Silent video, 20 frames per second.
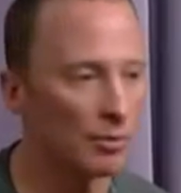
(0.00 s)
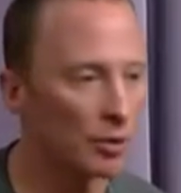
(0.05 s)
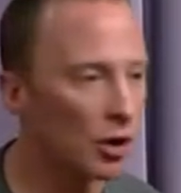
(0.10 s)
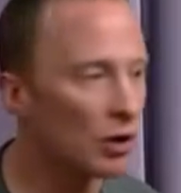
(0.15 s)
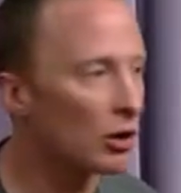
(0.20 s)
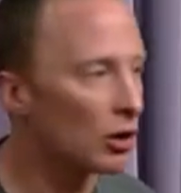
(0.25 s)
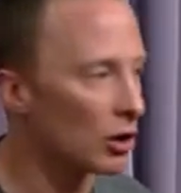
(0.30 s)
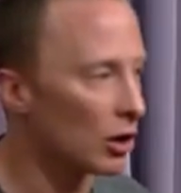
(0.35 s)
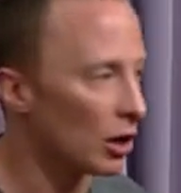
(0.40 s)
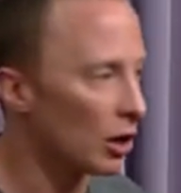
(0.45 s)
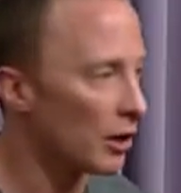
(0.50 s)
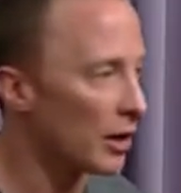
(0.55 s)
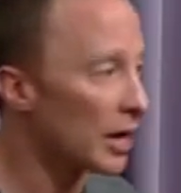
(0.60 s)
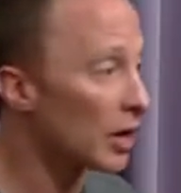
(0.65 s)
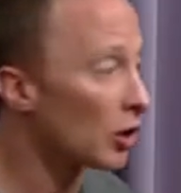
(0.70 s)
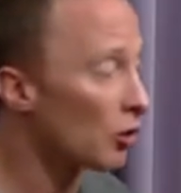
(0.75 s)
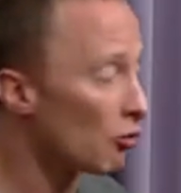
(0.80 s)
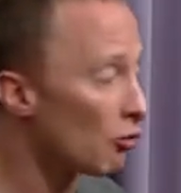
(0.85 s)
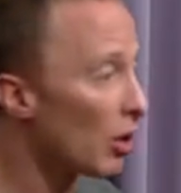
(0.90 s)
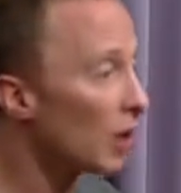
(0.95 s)
protocol. They
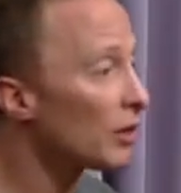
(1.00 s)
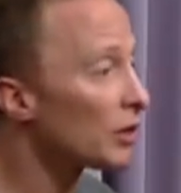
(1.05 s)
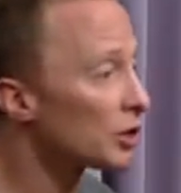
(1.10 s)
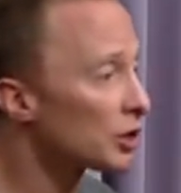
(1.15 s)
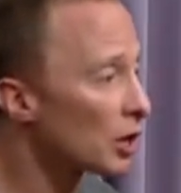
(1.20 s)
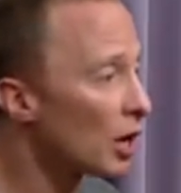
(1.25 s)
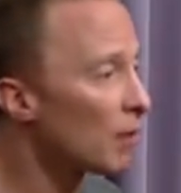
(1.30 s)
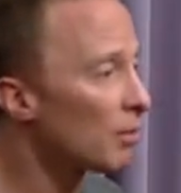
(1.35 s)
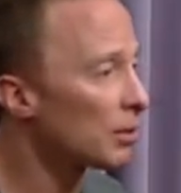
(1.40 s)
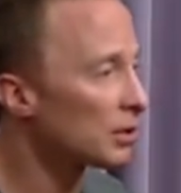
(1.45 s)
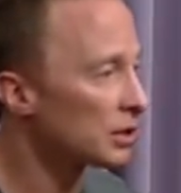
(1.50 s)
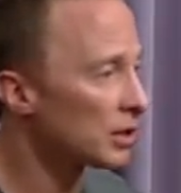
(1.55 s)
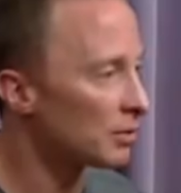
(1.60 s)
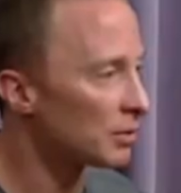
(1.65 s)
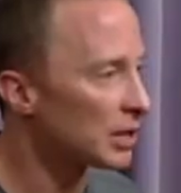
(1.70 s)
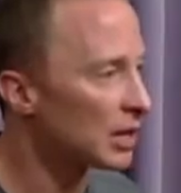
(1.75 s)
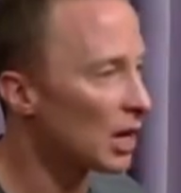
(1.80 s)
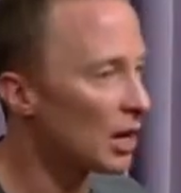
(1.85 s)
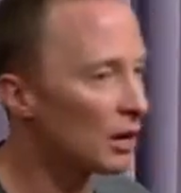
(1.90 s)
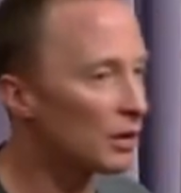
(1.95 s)
can run the samples
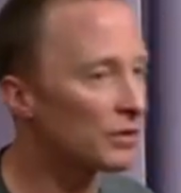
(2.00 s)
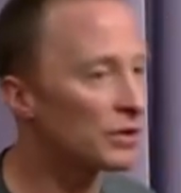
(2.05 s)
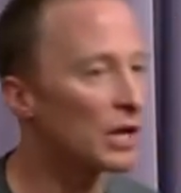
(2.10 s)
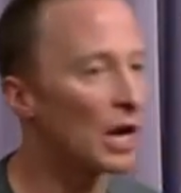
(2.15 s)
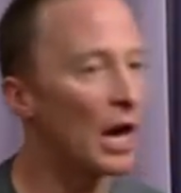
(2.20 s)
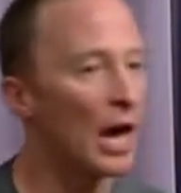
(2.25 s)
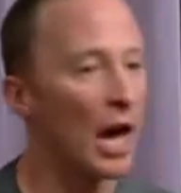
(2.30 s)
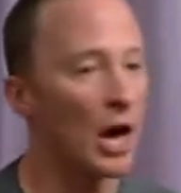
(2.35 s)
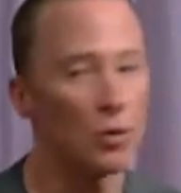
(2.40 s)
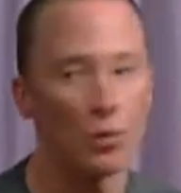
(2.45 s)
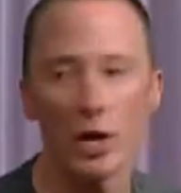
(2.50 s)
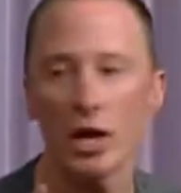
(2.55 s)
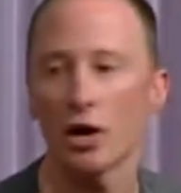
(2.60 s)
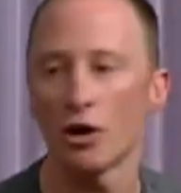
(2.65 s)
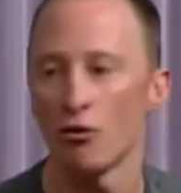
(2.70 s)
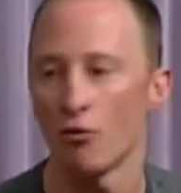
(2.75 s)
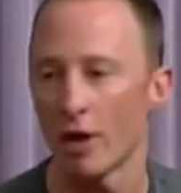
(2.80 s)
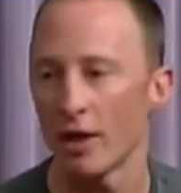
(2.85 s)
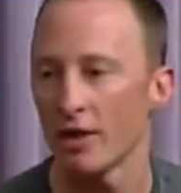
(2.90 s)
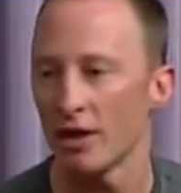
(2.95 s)
themselves, and we
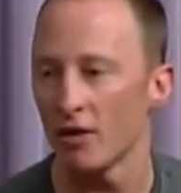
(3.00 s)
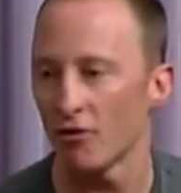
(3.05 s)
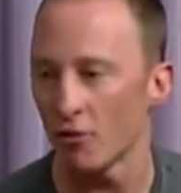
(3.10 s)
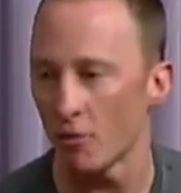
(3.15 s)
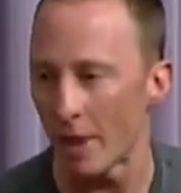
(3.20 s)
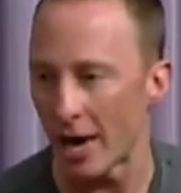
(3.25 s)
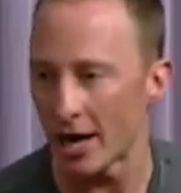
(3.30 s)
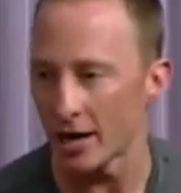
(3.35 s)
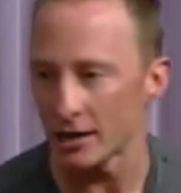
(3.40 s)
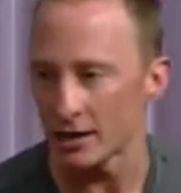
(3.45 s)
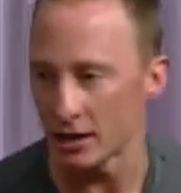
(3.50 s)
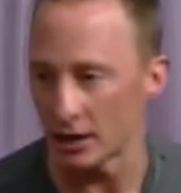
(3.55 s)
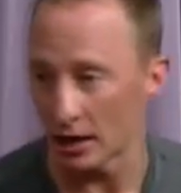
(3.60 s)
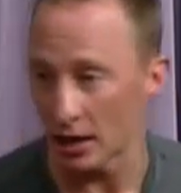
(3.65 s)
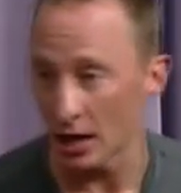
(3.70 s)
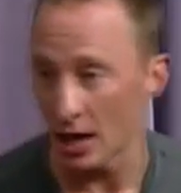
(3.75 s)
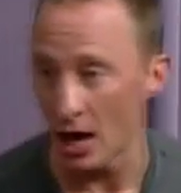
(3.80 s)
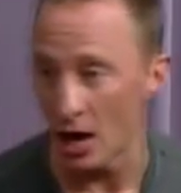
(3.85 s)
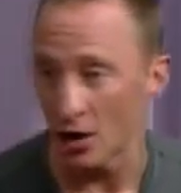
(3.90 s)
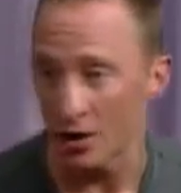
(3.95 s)
can run the informatics in the
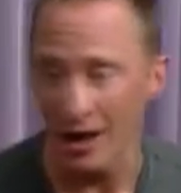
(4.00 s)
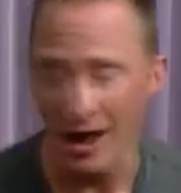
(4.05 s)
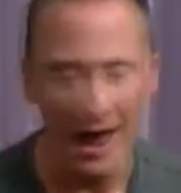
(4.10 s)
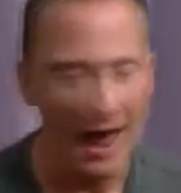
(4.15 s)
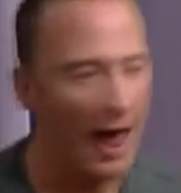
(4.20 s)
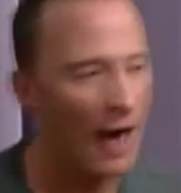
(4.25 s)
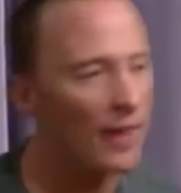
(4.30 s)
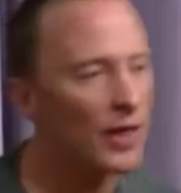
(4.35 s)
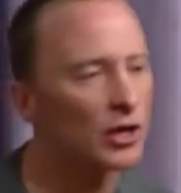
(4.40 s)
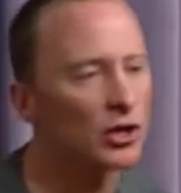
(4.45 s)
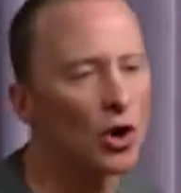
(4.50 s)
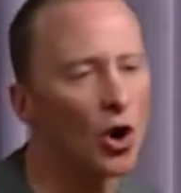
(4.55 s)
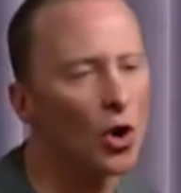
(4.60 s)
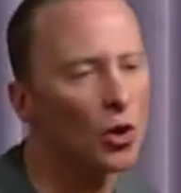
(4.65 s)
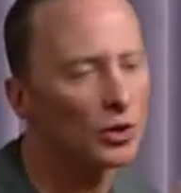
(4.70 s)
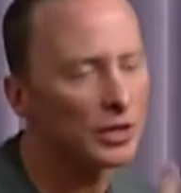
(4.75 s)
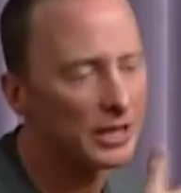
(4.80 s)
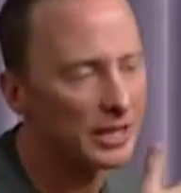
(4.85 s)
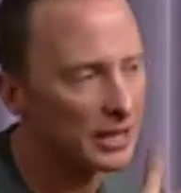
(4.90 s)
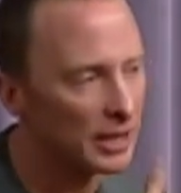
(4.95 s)
cloud. And there's a
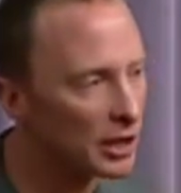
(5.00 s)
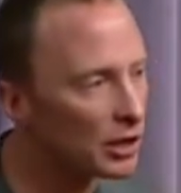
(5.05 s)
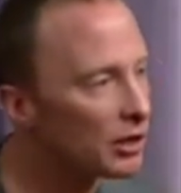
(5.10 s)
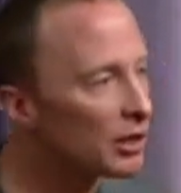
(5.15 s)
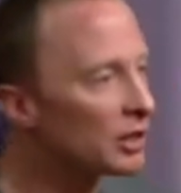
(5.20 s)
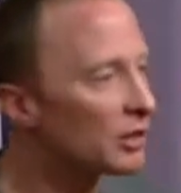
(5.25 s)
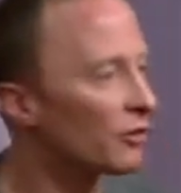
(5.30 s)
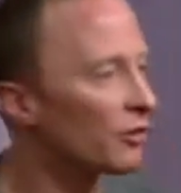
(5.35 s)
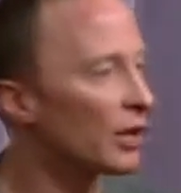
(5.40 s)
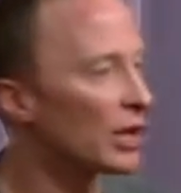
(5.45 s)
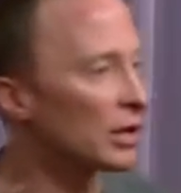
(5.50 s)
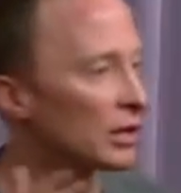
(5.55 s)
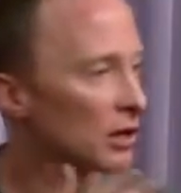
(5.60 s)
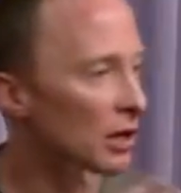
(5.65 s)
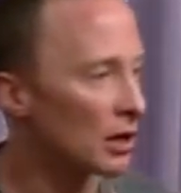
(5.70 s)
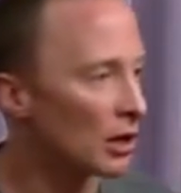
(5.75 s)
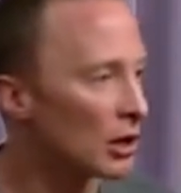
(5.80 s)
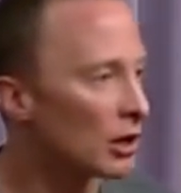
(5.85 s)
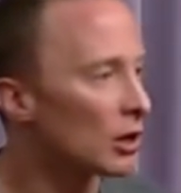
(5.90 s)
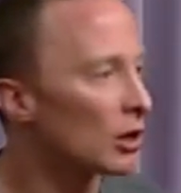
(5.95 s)
whole series of things
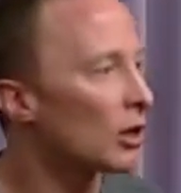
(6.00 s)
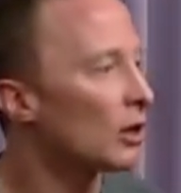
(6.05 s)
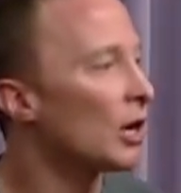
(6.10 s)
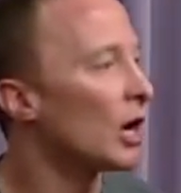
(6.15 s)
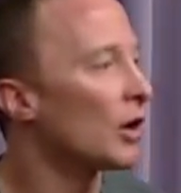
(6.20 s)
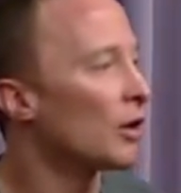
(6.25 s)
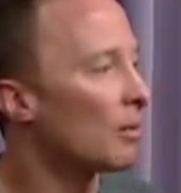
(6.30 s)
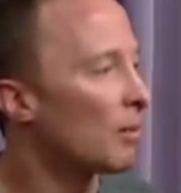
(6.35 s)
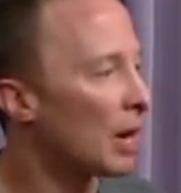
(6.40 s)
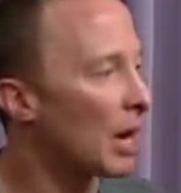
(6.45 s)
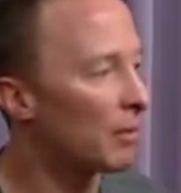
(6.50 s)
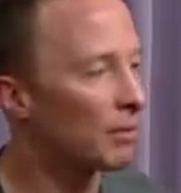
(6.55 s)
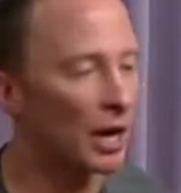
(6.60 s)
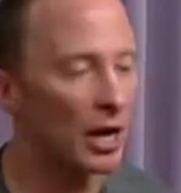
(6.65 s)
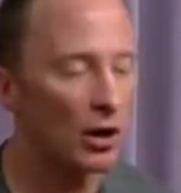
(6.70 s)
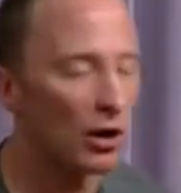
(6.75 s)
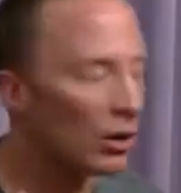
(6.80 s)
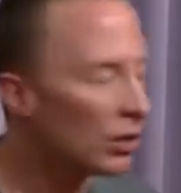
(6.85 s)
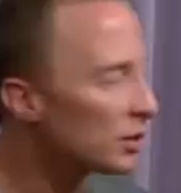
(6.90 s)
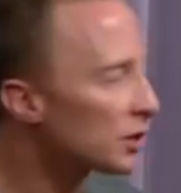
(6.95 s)
that are going to go down the
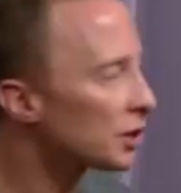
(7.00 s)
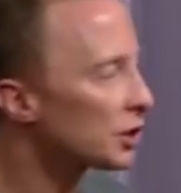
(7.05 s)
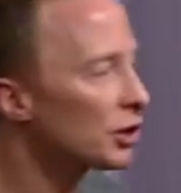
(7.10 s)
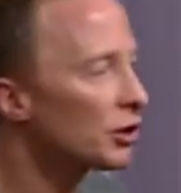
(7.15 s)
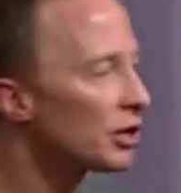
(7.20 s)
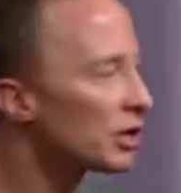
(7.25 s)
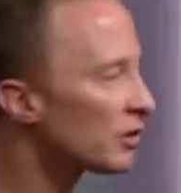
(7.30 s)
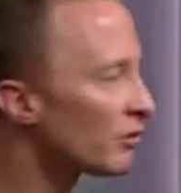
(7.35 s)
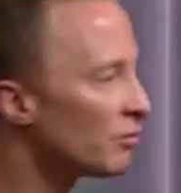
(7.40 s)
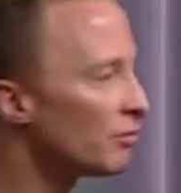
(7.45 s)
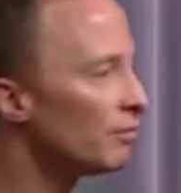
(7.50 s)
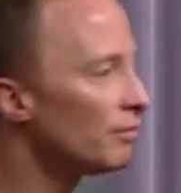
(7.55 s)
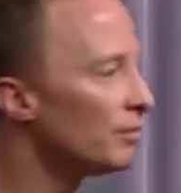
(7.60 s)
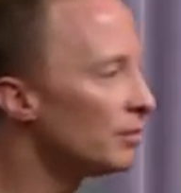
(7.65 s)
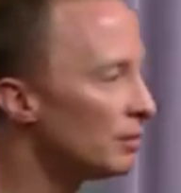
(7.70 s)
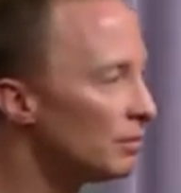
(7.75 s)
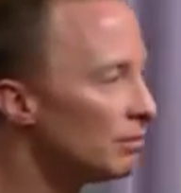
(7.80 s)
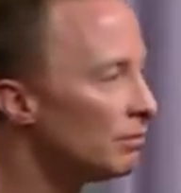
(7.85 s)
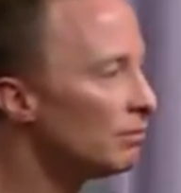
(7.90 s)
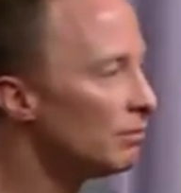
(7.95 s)
pipeline, a whole series of
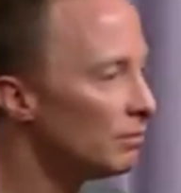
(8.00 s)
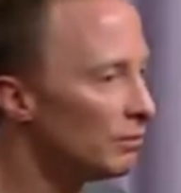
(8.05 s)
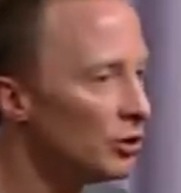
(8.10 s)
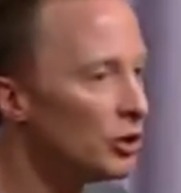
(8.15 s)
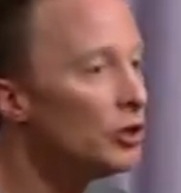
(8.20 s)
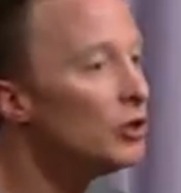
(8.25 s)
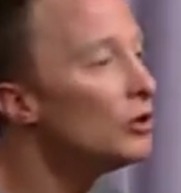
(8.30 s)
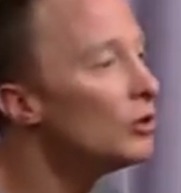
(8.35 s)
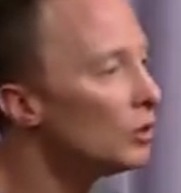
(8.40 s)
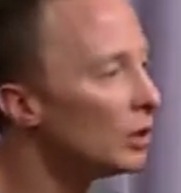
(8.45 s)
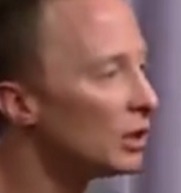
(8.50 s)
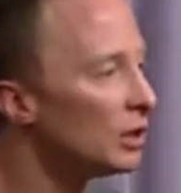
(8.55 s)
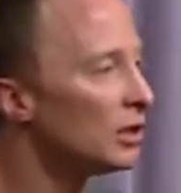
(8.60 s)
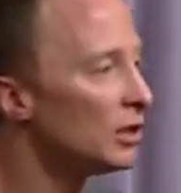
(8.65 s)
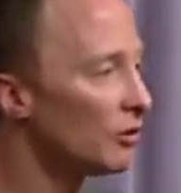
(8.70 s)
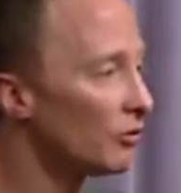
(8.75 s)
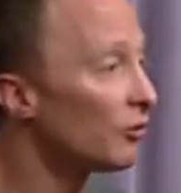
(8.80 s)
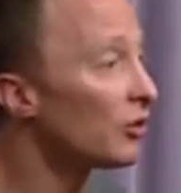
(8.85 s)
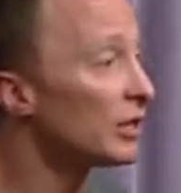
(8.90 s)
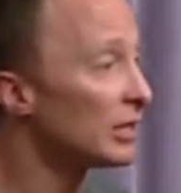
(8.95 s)
new and
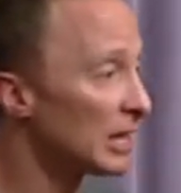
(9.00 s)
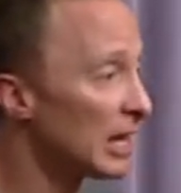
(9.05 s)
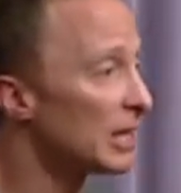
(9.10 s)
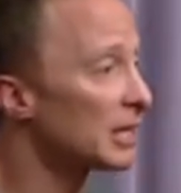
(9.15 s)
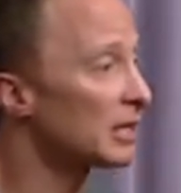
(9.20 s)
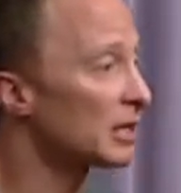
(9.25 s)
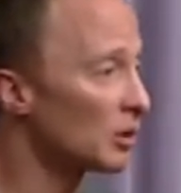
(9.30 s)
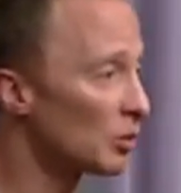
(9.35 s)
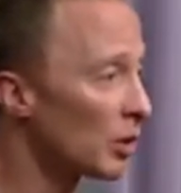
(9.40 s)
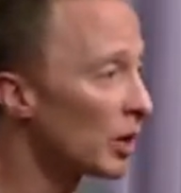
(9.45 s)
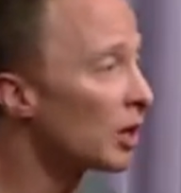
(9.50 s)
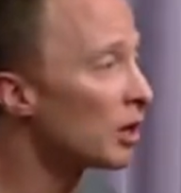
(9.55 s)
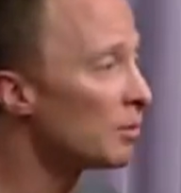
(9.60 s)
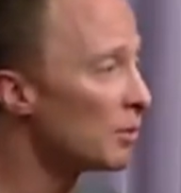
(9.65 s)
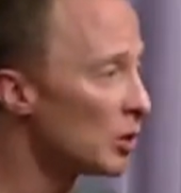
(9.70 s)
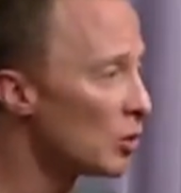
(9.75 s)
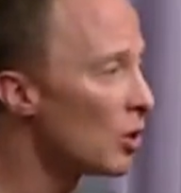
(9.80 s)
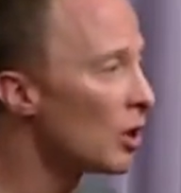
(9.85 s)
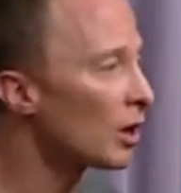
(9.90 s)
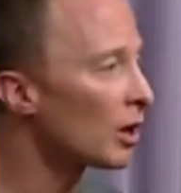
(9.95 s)
different tests that we're going to
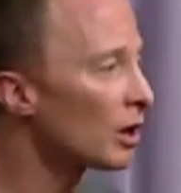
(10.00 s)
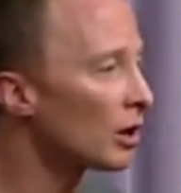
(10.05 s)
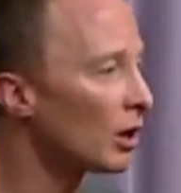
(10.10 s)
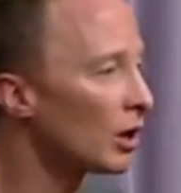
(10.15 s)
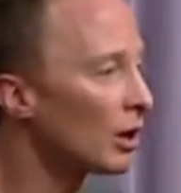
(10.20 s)
be working